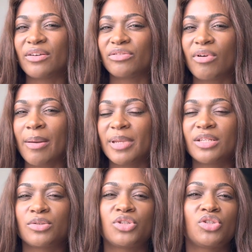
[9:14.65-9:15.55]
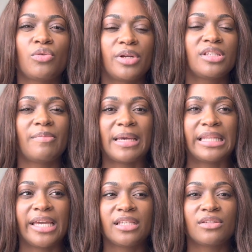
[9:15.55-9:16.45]
or throbbiness or soreness of my
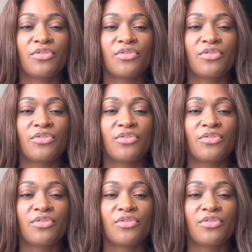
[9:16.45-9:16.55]
legs